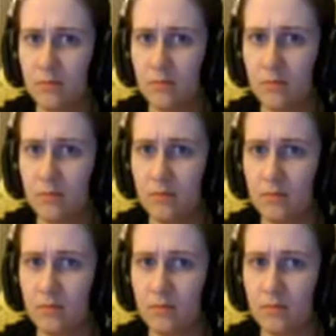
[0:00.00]

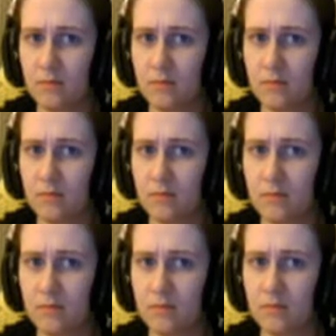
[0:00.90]

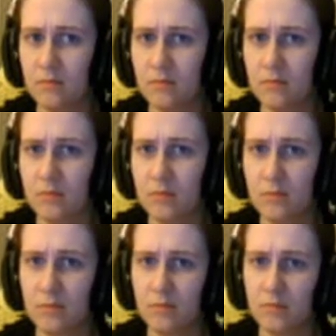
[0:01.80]

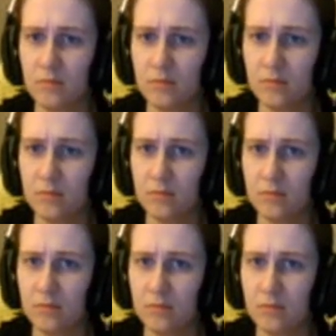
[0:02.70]

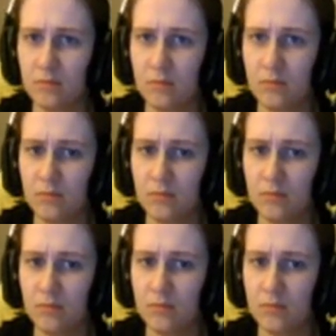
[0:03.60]

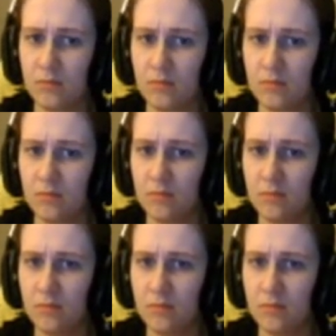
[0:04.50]
The person shown says nothing.